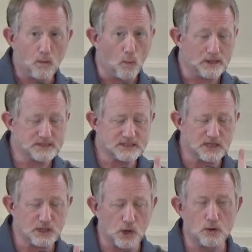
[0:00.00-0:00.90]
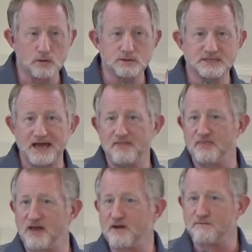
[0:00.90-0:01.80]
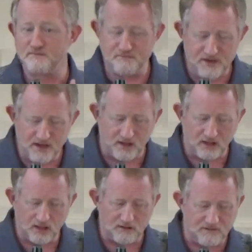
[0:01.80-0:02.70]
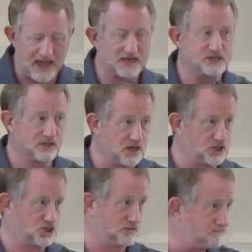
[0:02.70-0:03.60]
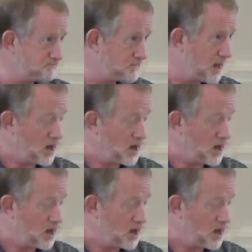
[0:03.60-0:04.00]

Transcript: Once the locals get their fill of adulation,